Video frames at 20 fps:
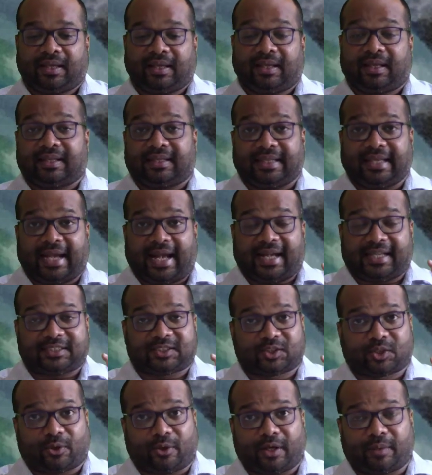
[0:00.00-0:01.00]
the
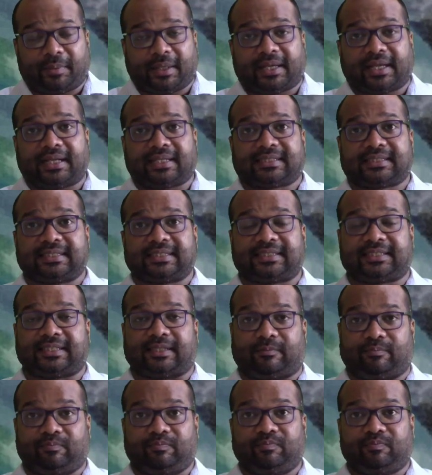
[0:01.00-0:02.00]
astronomical
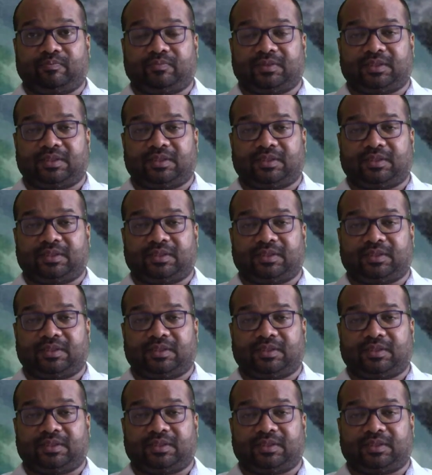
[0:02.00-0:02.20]
system,